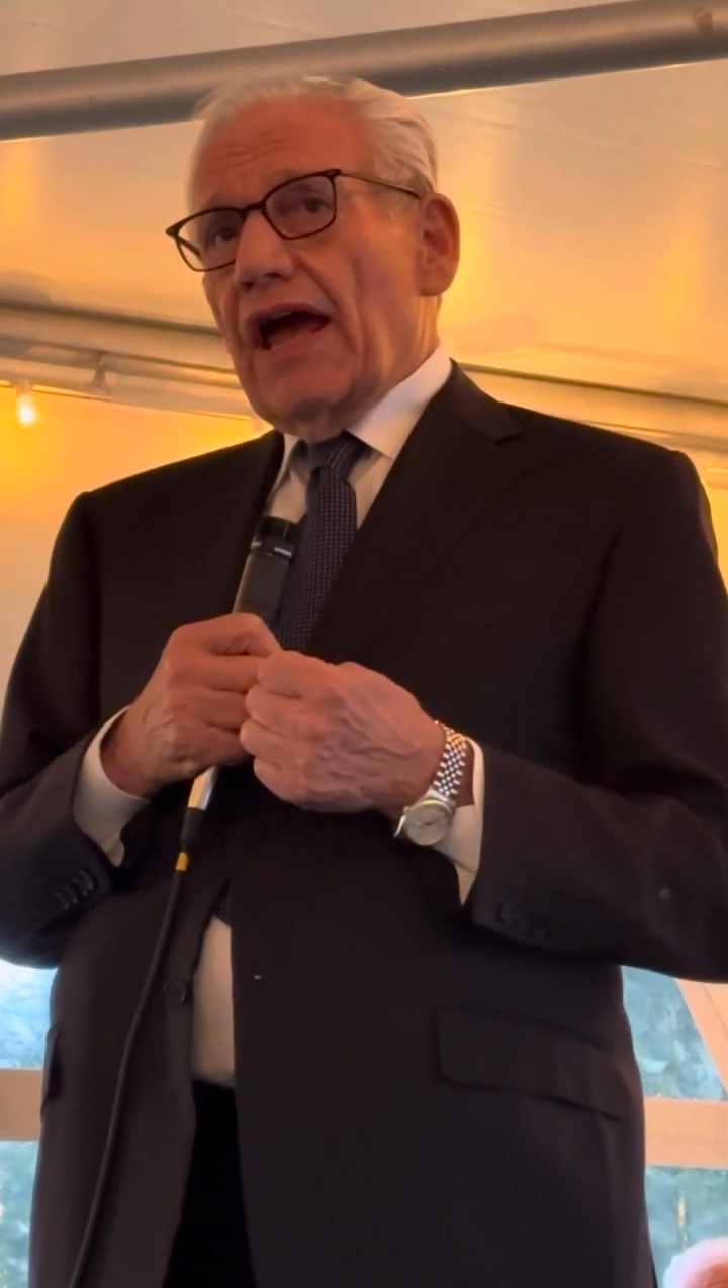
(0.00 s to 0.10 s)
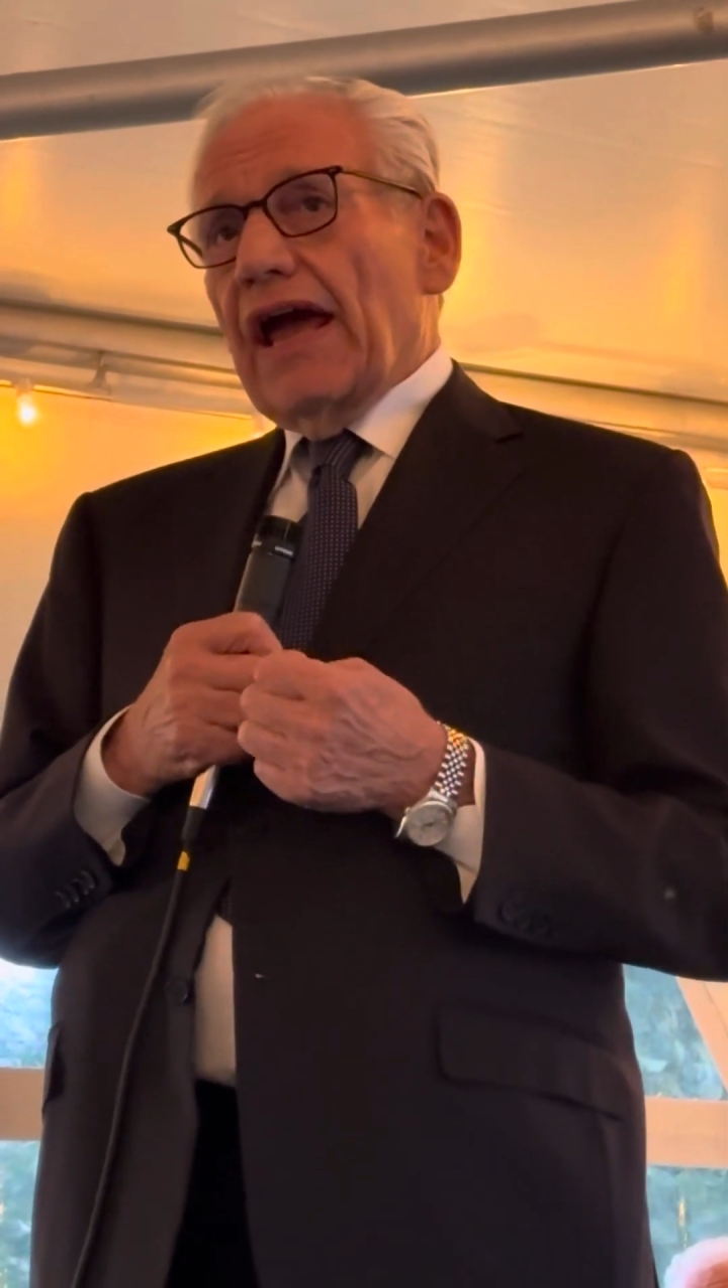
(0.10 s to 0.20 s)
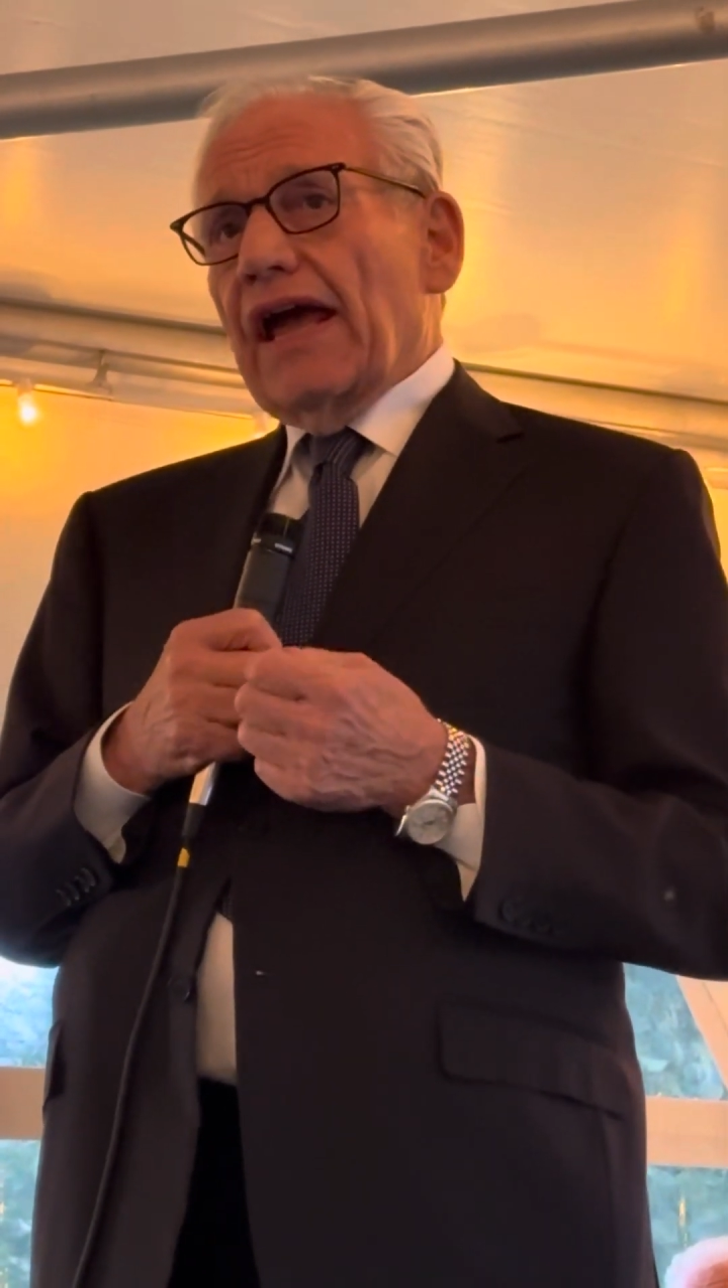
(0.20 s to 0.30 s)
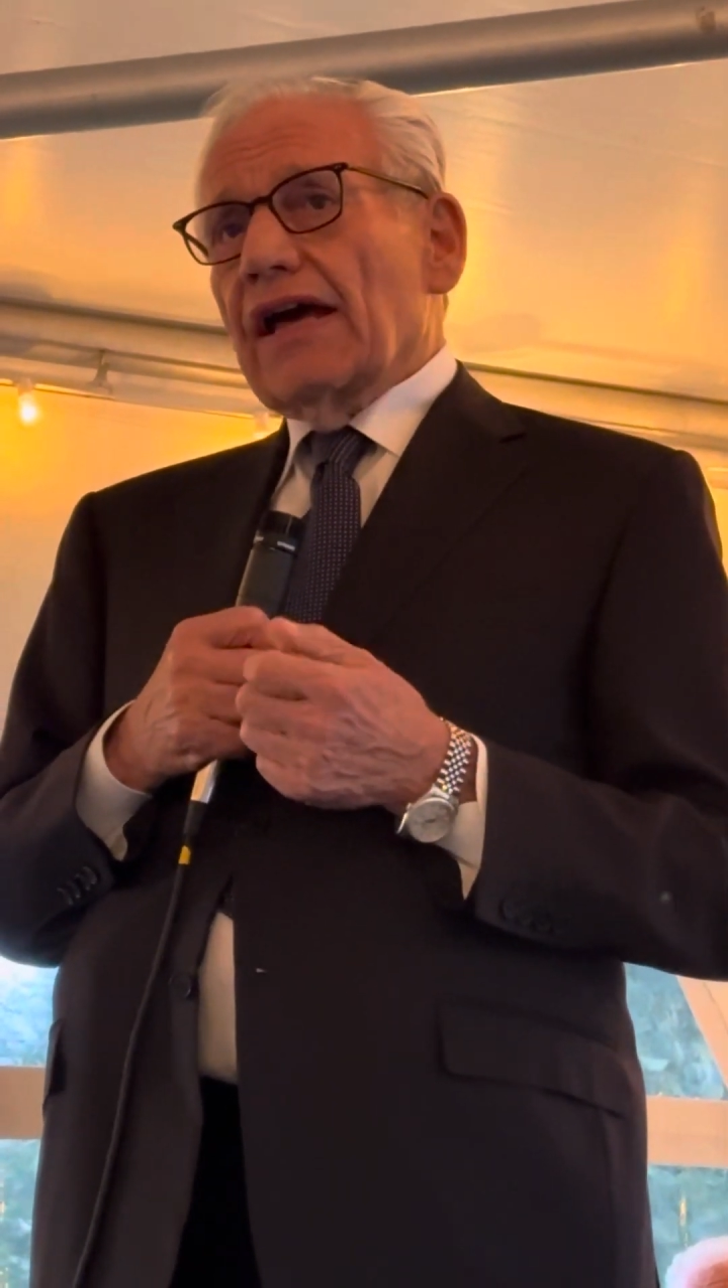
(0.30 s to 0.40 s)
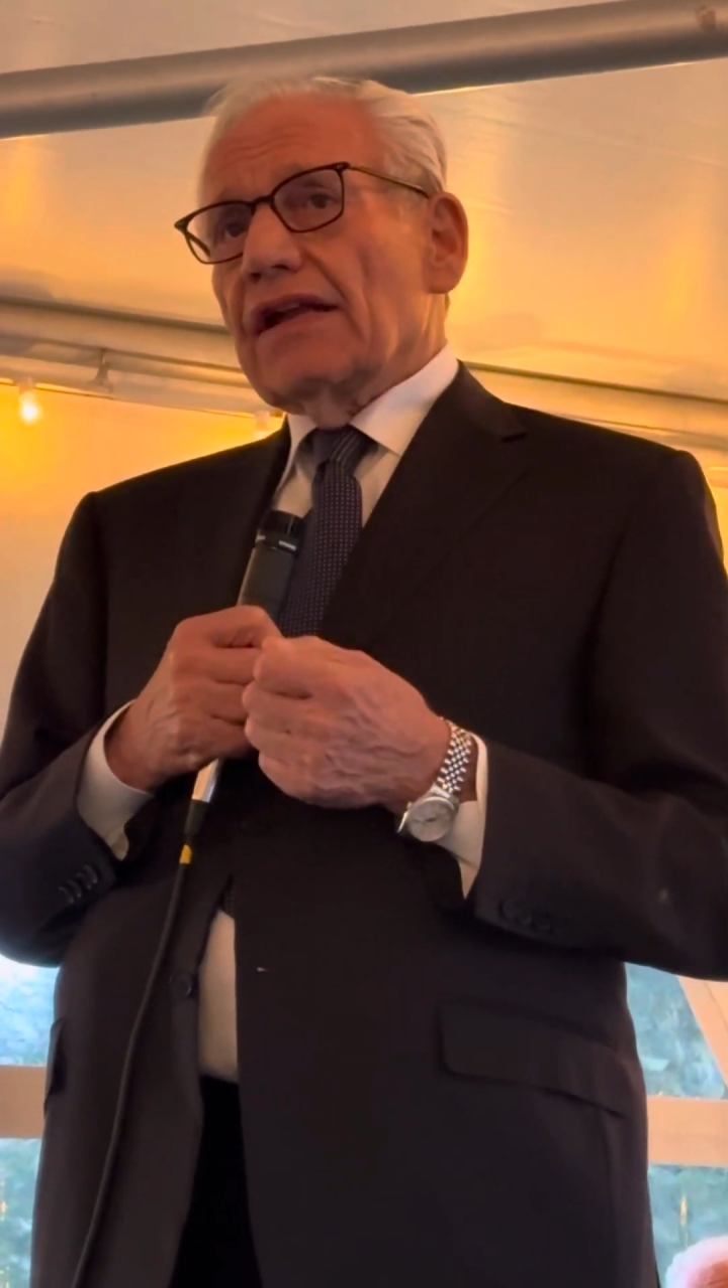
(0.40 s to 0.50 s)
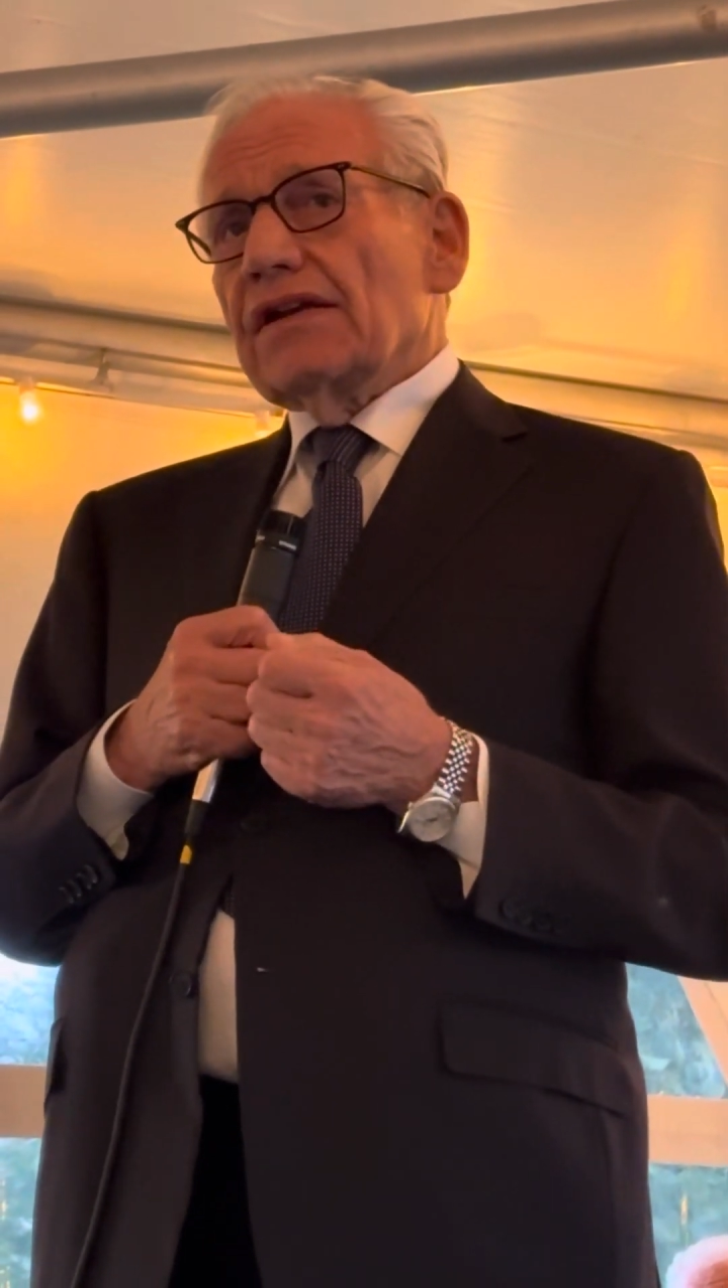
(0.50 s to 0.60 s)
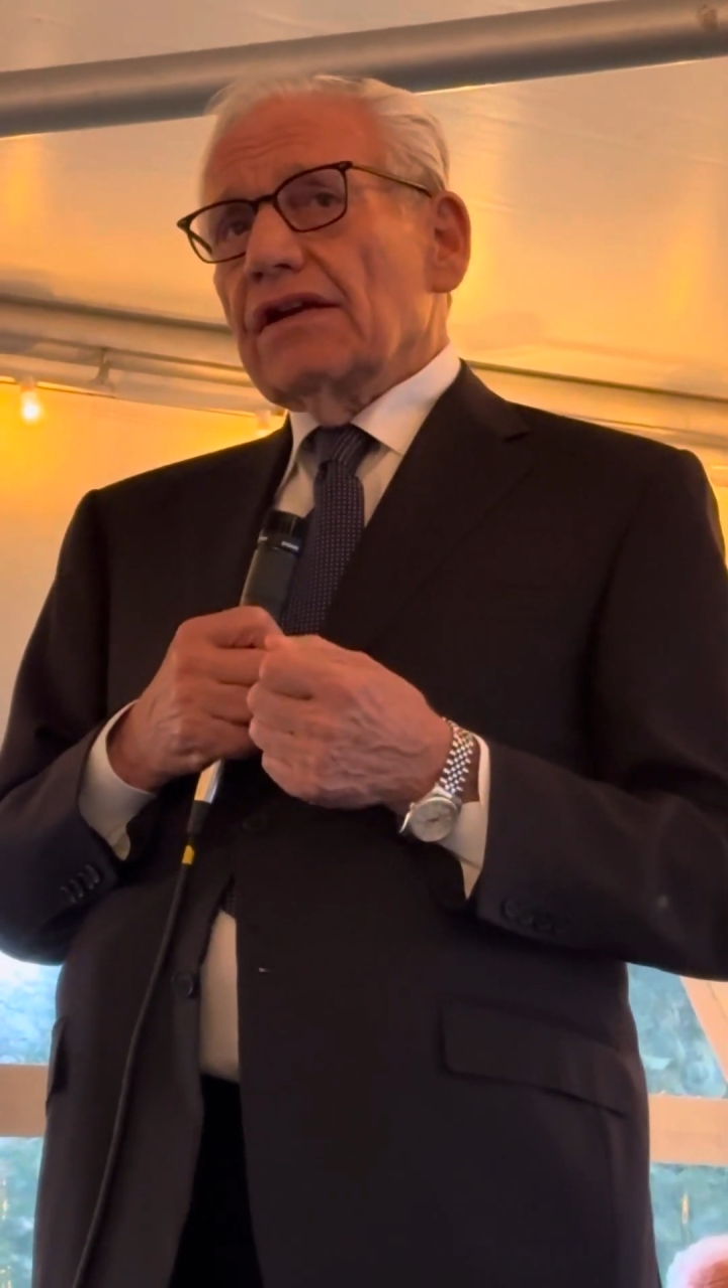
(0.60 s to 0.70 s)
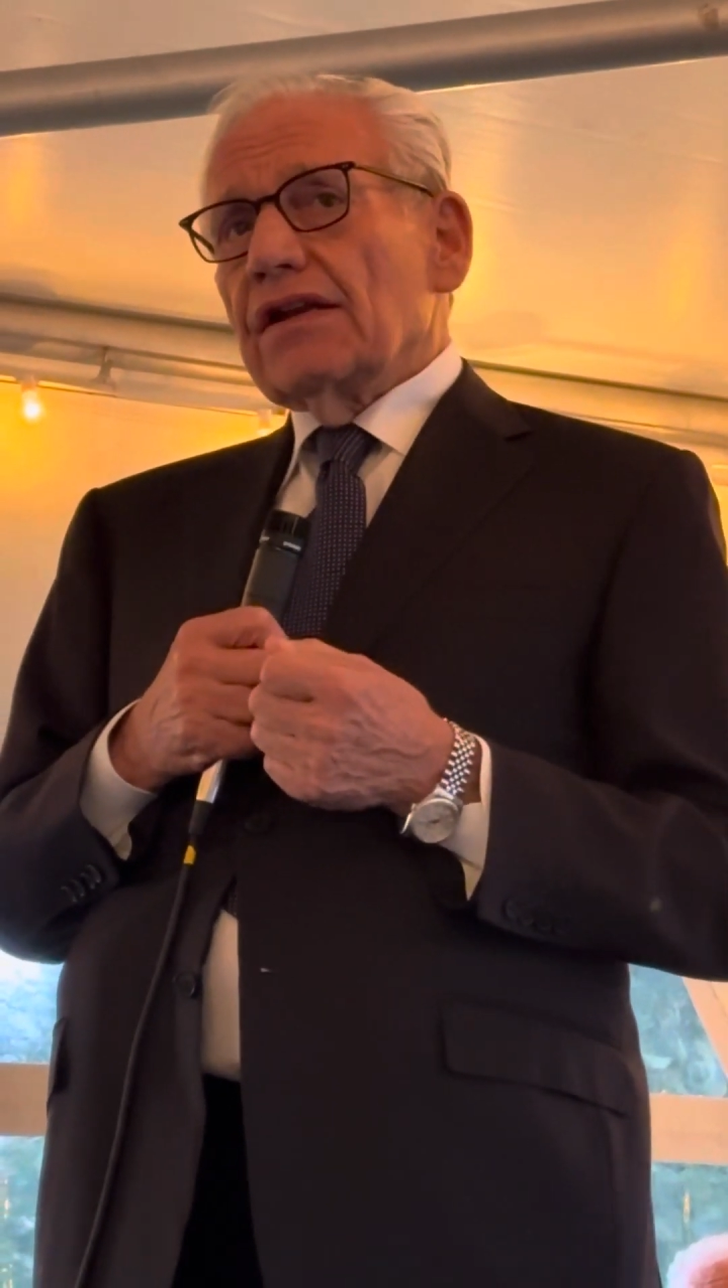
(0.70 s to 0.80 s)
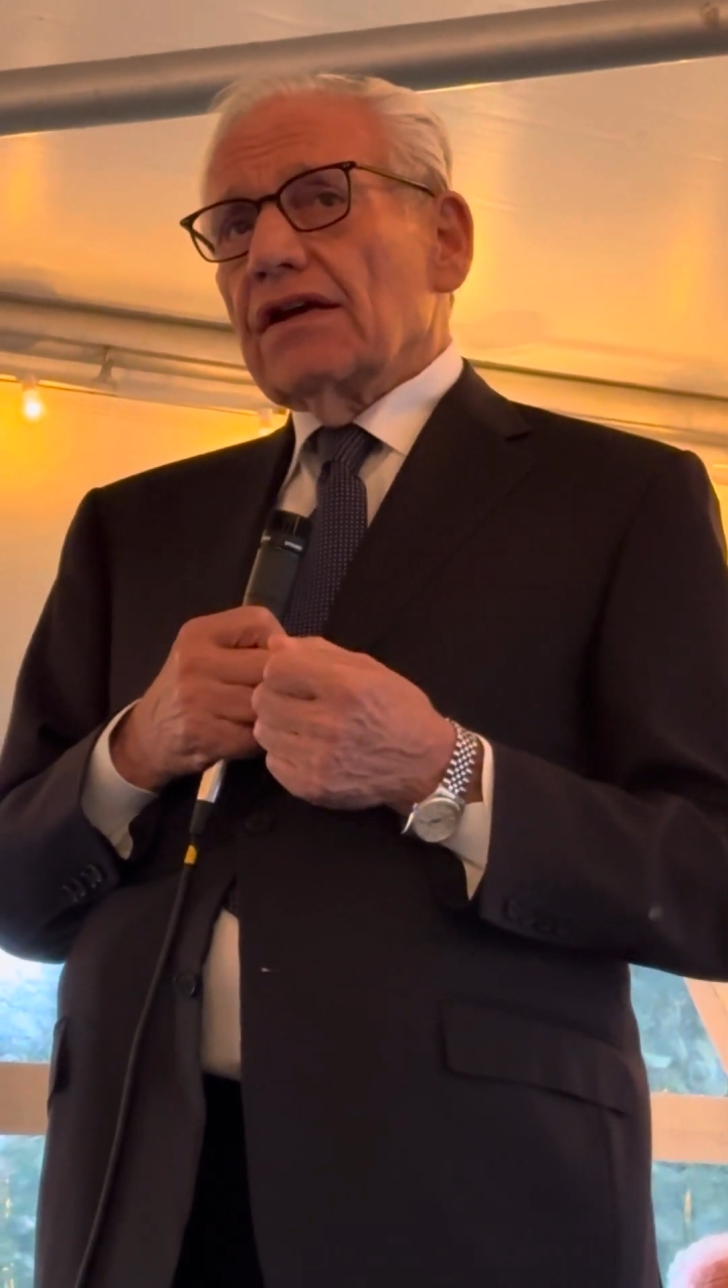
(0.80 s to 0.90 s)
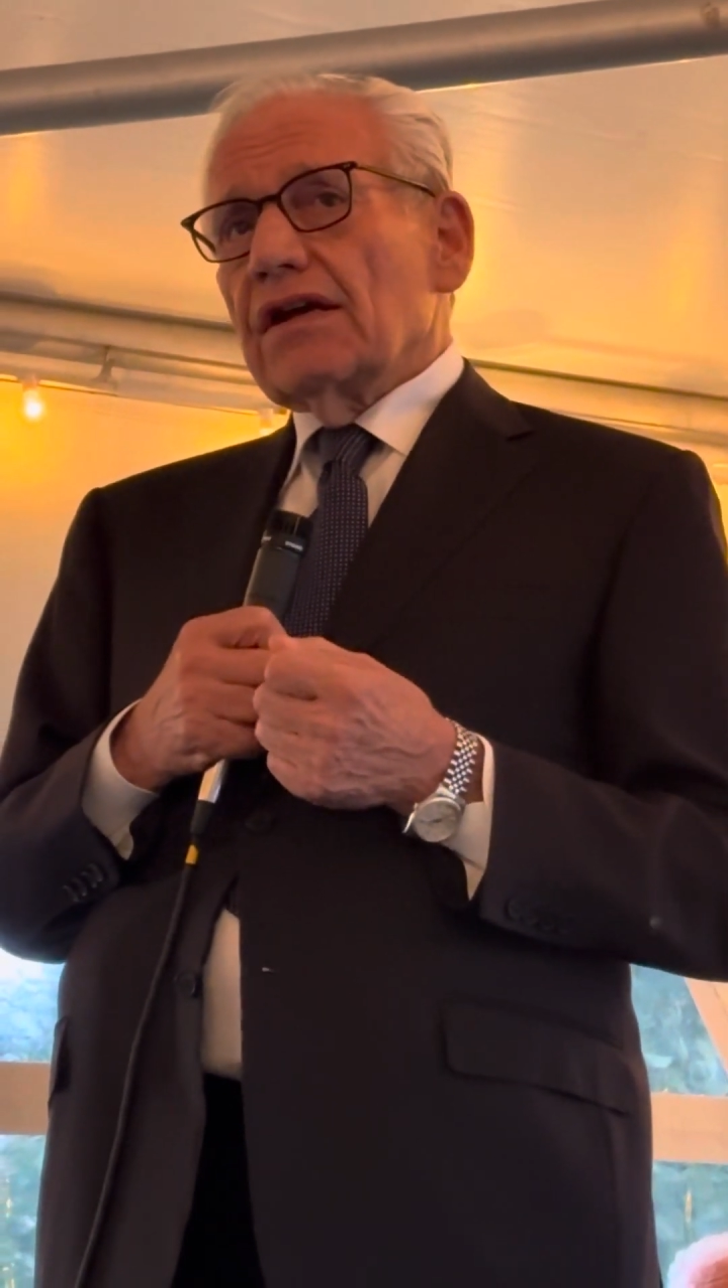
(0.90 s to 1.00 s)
And